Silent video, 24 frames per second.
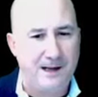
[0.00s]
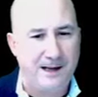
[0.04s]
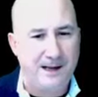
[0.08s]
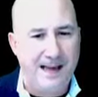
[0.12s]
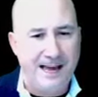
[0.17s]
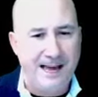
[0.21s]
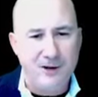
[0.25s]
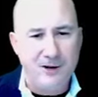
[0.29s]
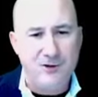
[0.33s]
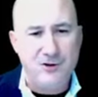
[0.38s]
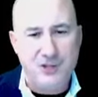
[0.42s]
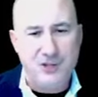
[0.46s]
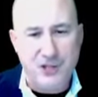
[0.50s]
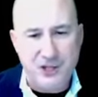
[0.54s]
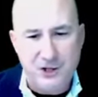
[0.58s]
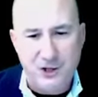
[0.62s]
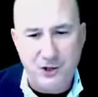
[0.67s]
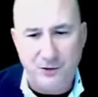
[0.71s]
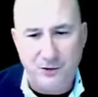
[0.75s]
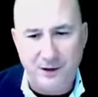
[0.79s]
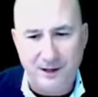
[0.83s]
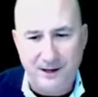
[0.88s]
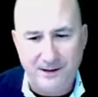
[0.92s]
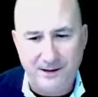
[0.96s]
energy
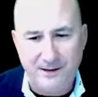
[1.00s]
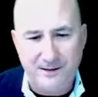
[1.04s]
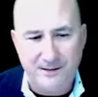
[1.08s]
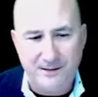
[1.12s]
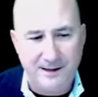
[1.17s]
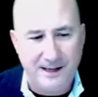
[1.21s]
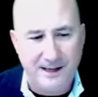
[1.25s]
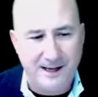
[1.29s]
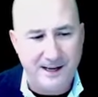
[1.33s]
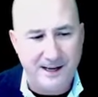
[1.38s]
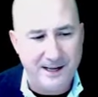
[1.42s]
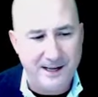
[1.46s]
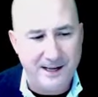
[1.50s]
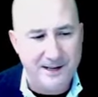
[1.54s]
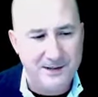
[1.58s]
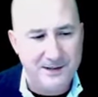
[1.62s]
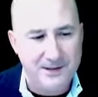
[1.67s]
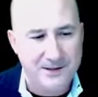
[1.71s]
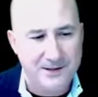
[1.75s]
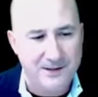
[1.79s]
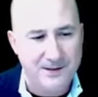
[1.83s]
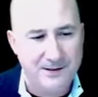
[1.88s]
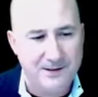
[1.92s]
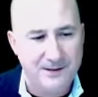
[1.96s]
to it that is
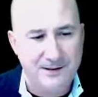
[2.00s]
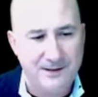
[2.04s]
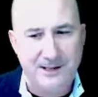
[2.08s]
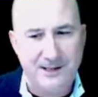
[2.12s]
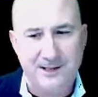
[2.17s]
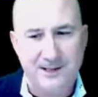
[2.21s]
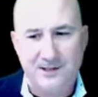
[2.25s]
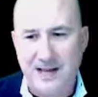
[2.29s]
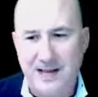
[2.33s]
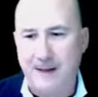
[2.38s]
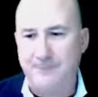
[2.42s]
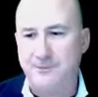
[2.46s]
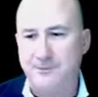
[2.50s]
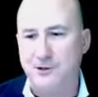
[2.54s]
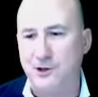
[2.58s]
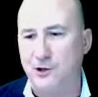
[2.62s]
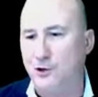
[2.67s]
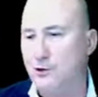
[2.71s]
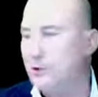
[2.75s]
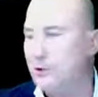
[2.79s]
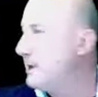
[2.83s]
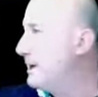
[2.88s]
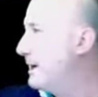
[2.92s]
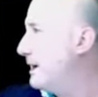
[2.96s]

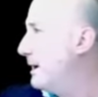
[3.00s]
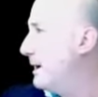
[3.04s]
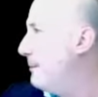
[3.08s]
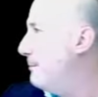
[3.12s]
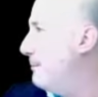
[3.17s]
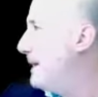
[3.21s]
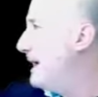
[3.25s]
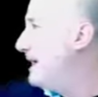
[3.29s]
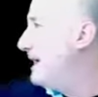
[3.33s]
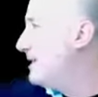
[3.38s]
absolutely amazing.